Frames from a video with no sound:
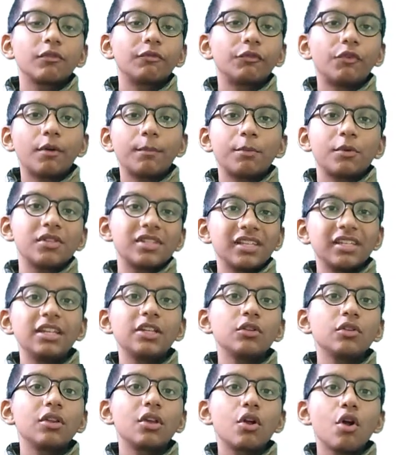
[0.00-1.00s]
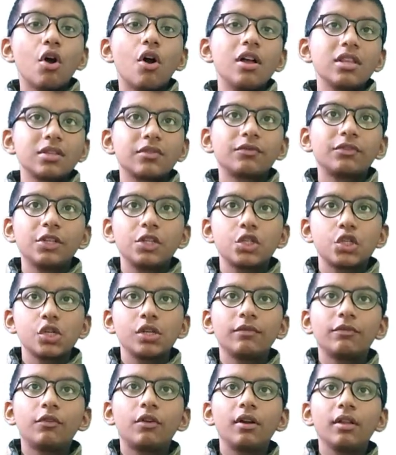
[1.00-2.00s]
for proceeding to the cost
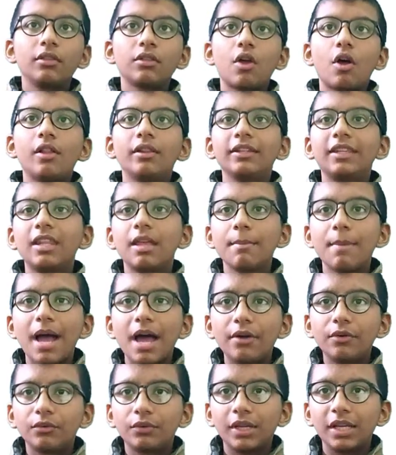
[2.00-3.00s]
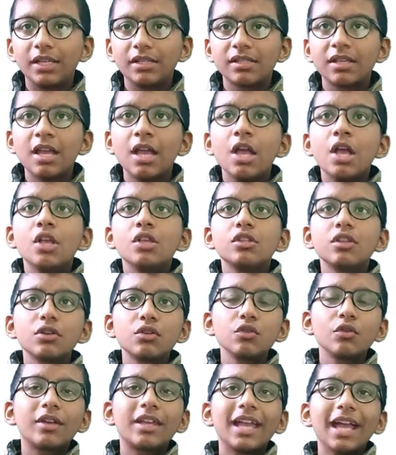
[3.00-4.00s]
function for nonlinear boundaries. So
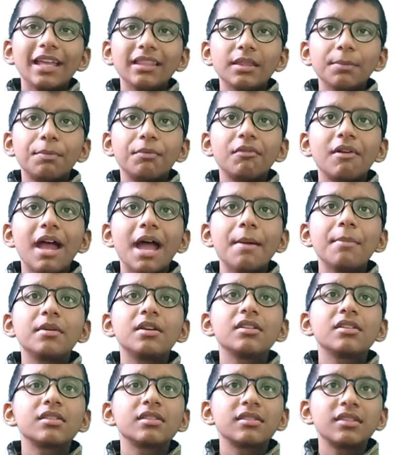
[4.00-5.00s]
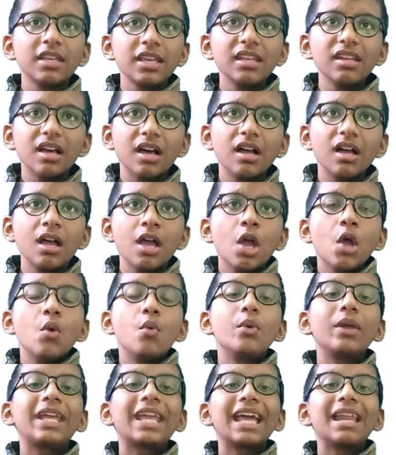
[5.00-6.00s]
to get the parameters theta,
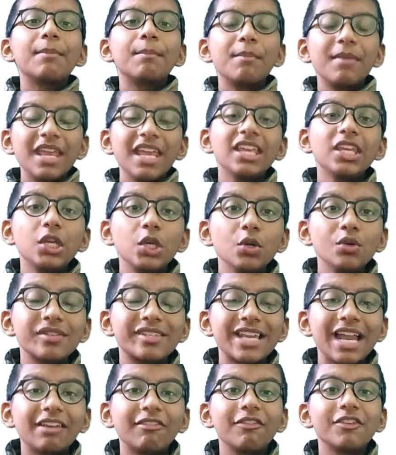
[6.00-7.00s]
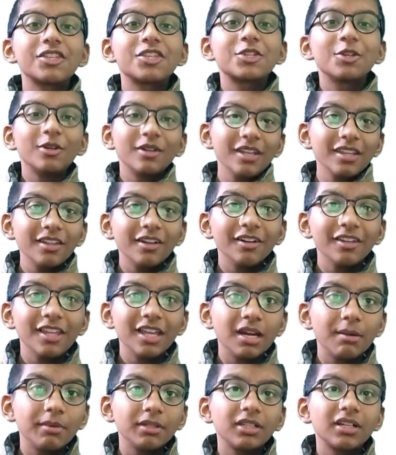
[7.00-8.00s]
we can make use that we studied
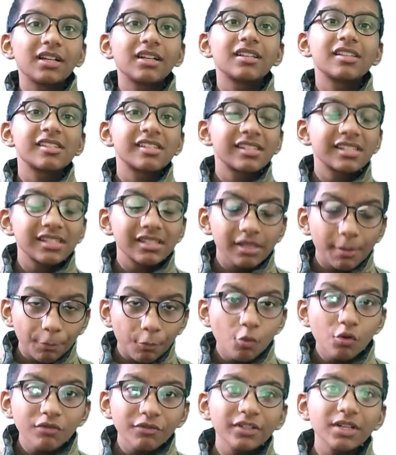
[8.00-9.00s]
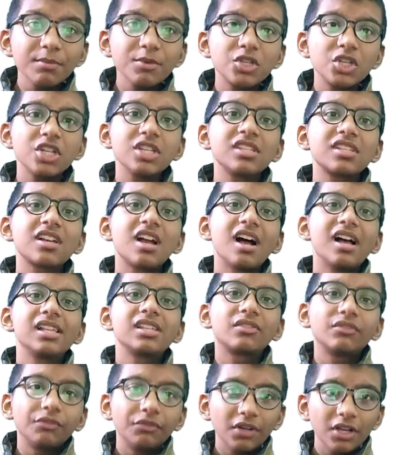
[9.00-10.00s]
earlier about the support vector machine's
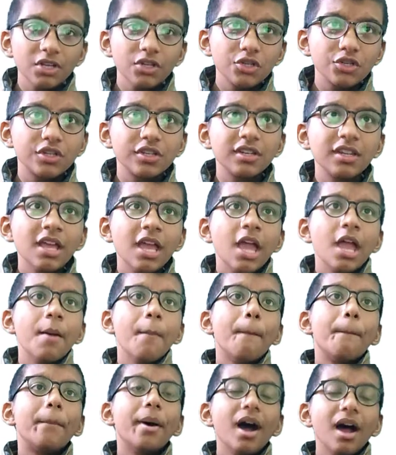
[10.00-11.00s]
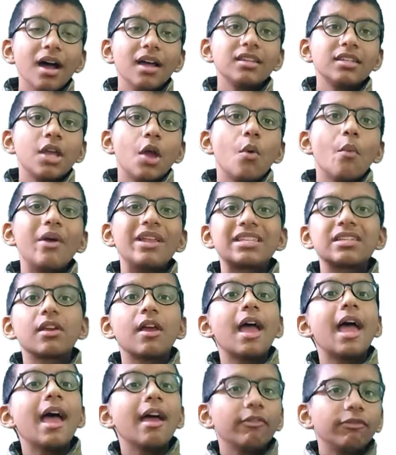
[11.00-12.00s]
cost function, but with
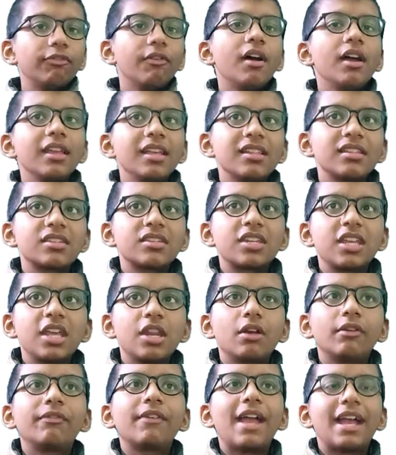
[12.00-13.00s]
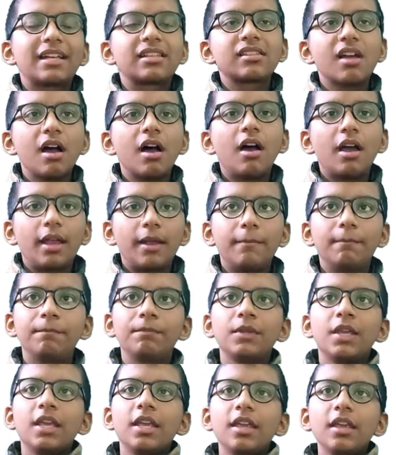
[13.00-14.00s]
fi instead of xi.
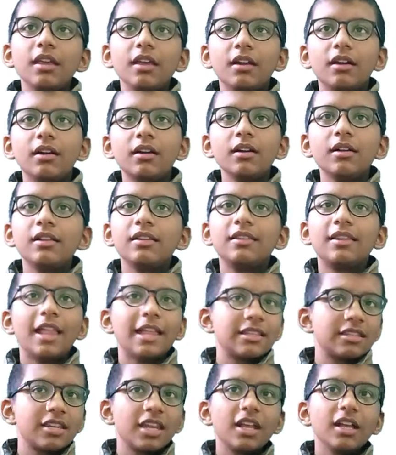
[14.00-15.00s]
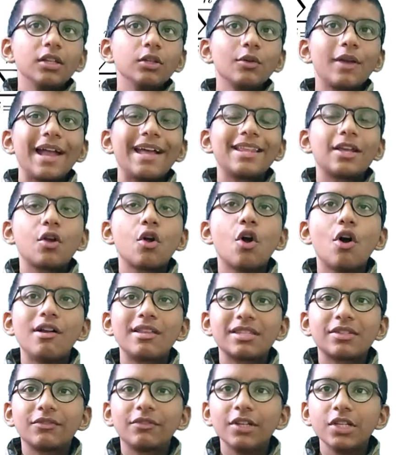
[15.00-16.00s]
Here, let's take a look at a
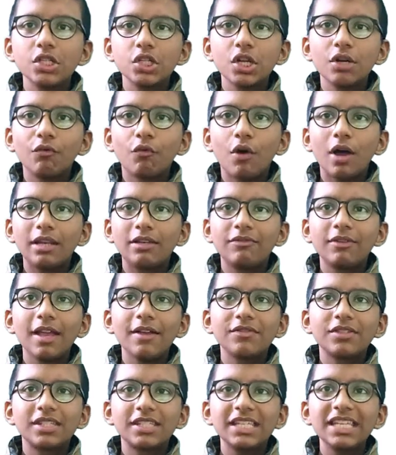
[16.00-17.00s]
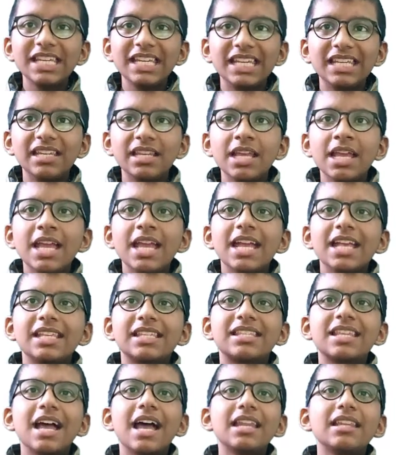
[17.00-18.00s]
cost function. What we have seen
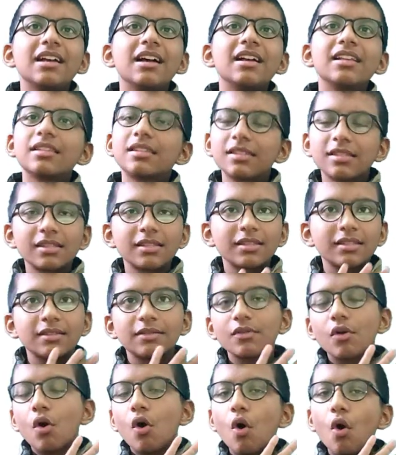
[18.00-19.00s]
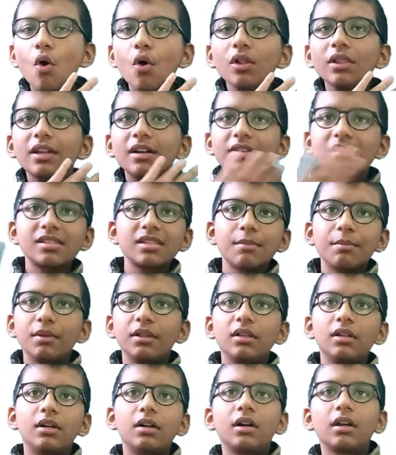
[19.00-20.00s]
is that all are
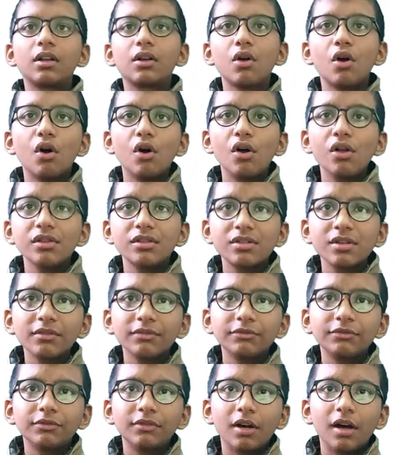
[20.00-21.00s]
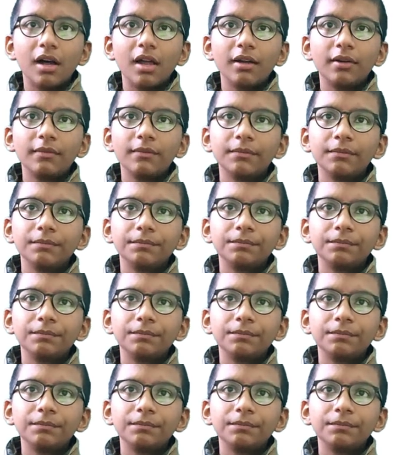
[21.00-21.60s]
similar: cost of 1,